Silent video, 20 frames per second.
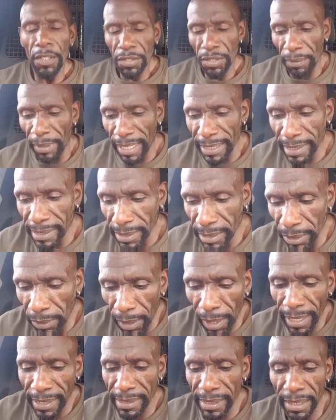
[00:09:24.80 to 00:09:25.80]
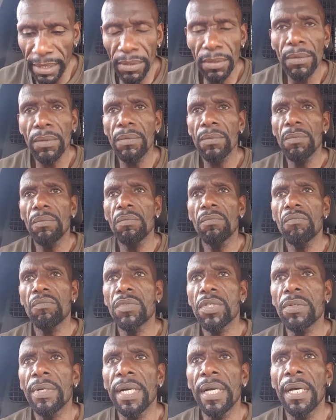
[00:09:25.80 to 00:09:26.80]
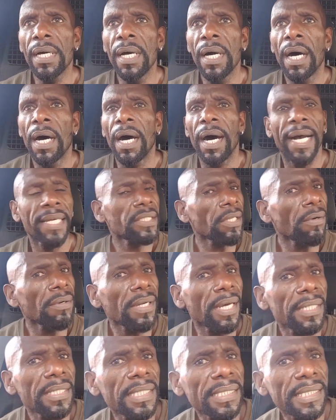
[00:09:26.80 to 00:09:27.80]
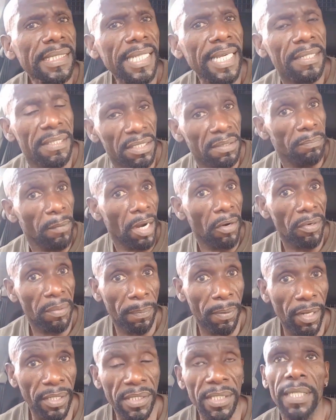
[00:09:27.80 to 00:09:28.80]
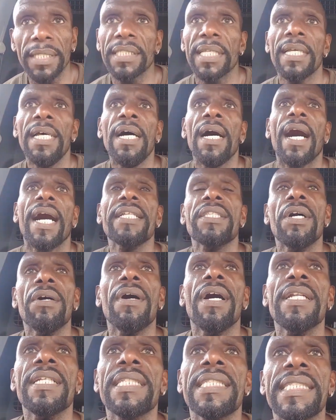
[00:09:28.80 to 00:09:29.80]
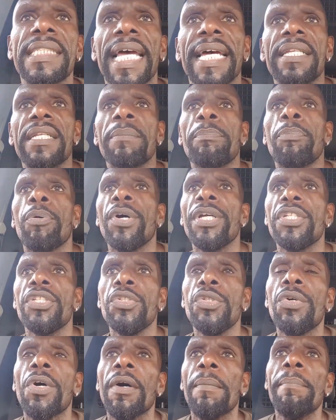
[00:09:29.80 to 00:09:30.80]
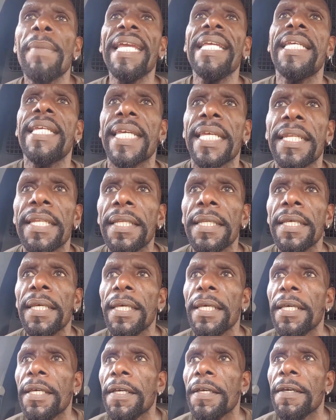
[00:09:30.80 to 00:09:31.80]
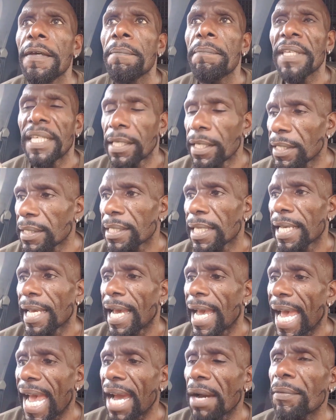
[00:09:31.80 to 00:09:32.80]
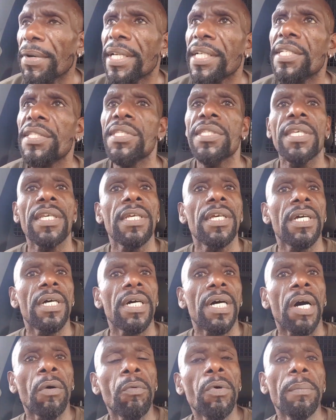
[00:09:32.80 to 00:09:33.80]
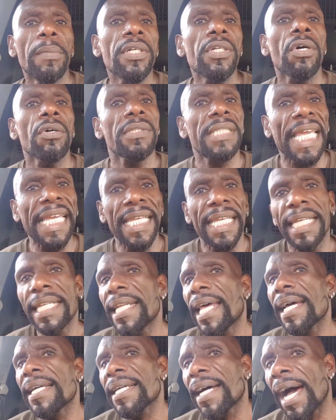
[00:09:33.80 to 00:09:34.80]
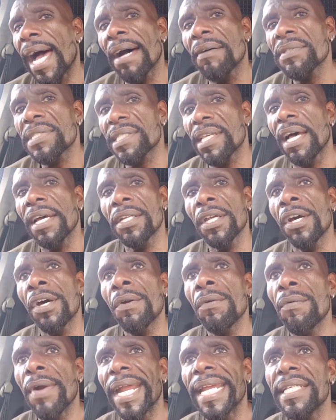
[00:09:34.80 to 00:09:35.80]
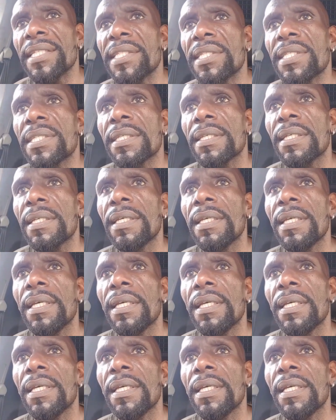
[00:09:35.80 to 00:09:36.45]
So I said to her, I don't understand. This is my reply to her. I said, I don't understand the point you're making, because how is a woman not dating outside her race